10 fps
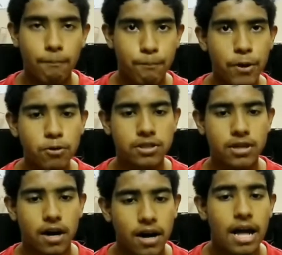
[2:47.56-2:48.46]

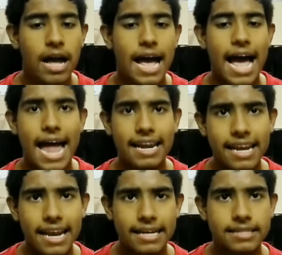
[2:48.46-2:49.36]
computer
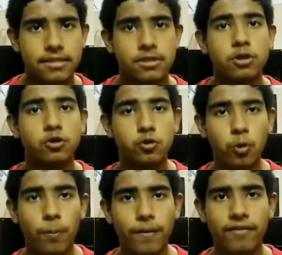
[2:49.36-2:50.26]
analyzes,
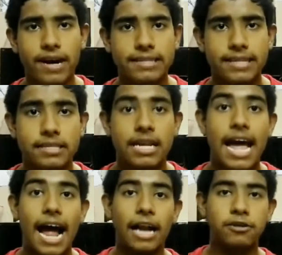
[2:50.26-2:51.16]
supervises,
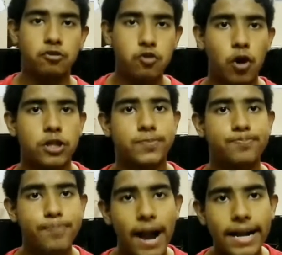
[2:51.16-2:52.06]
and draws
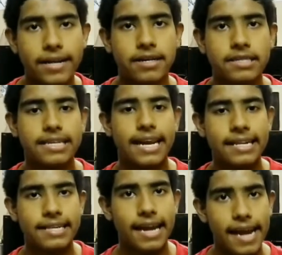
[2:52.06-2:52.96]
patterns
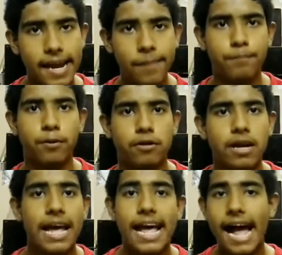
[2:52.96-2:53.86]
in the input,
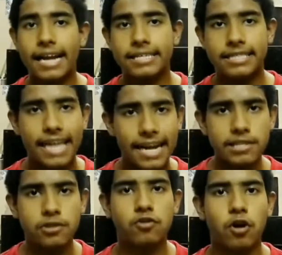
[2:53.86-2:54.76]
and
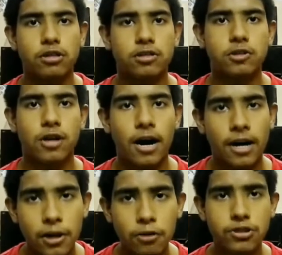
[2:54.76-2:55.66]
then draws
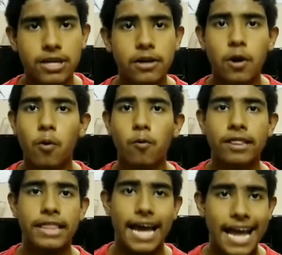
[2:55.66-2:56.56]
conclusion
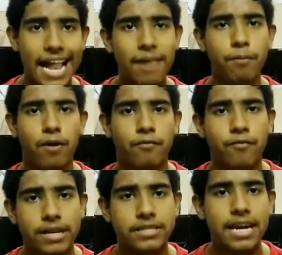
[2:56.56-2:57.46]
with the help
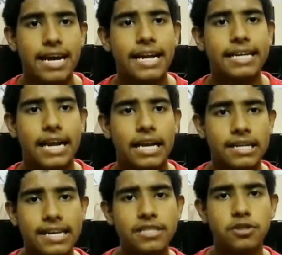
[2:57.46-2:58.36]
of which it
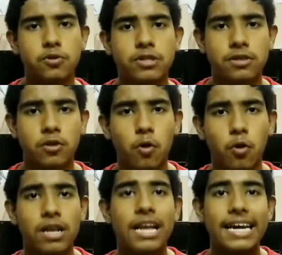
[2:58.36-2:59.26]
can reach to its
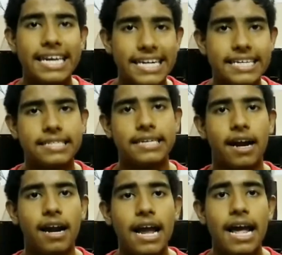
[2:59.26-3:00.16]
goal
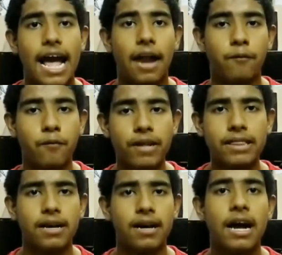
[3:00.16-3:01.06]
easier and
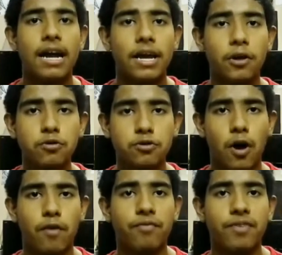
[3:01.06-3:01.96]
with the
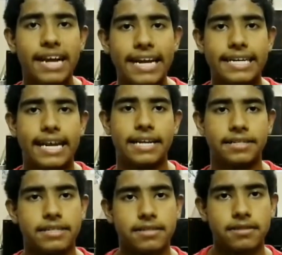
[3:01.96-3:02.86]
use of
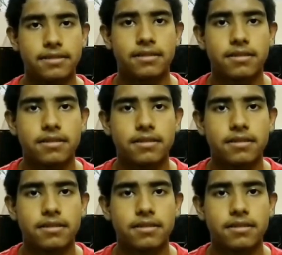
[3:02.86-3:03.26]
intelligence.